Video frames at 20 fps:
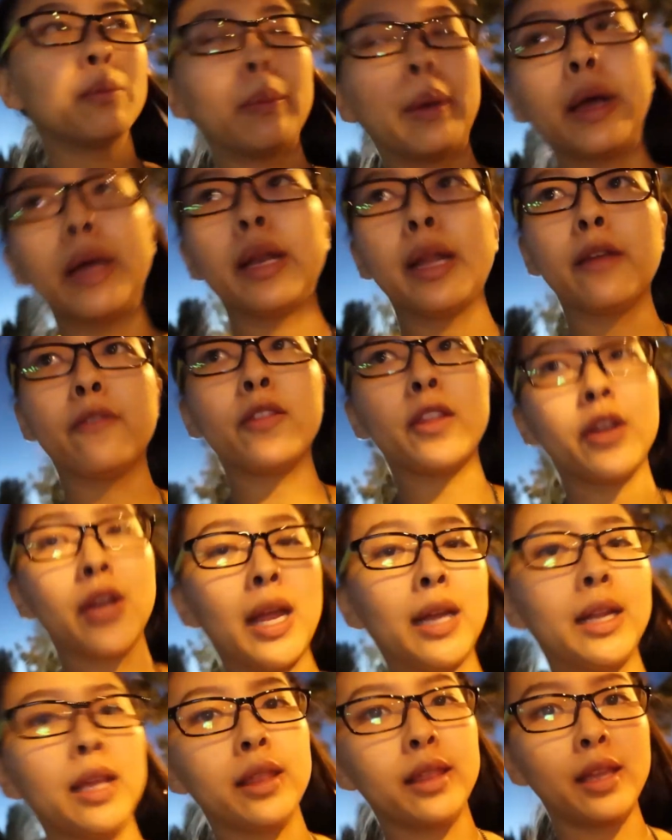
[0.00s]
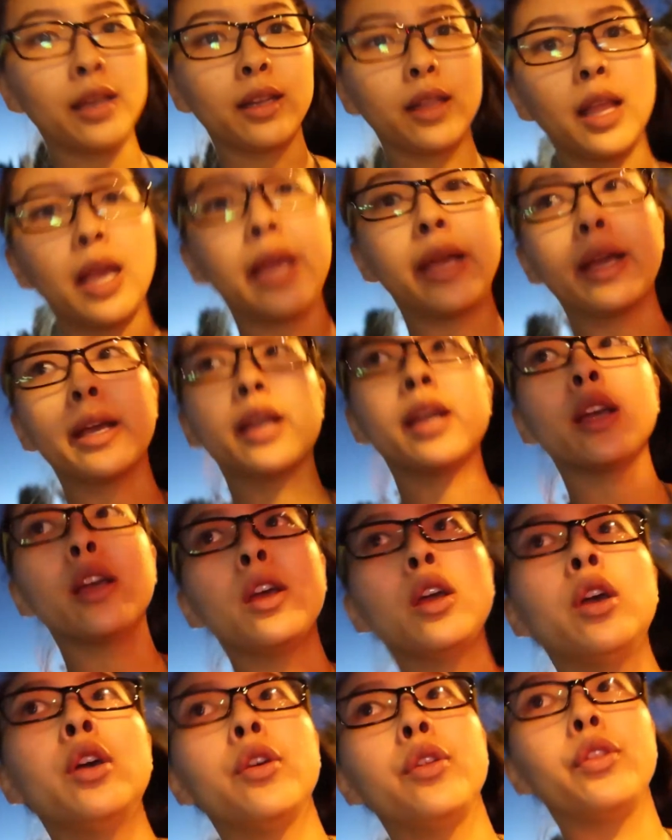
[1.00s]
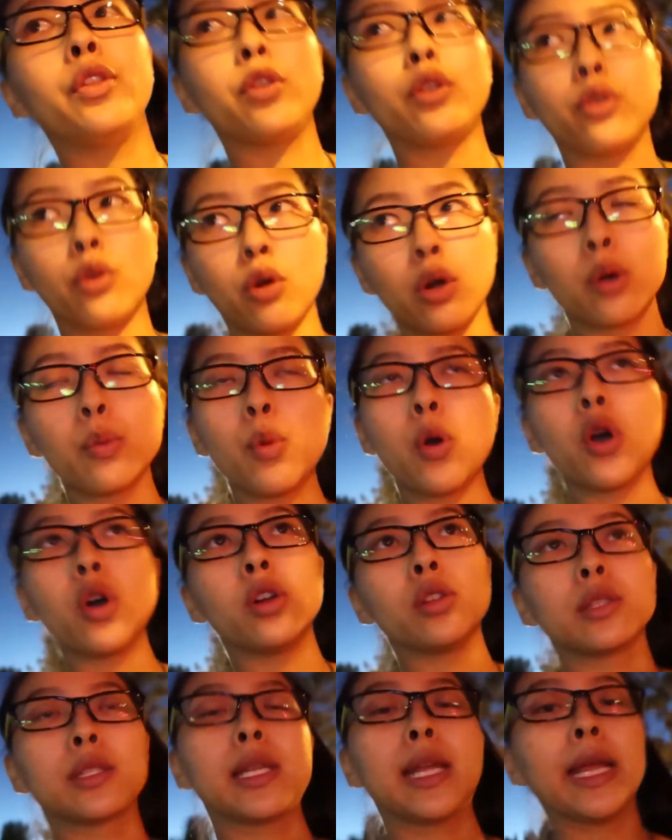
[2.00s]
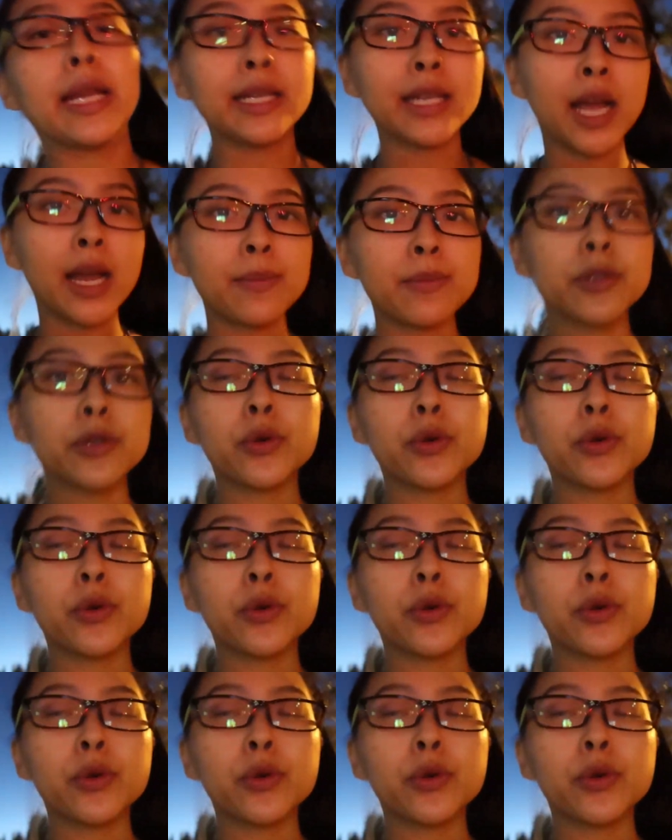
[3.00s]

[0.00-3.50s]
but if they're anything like the normal daytime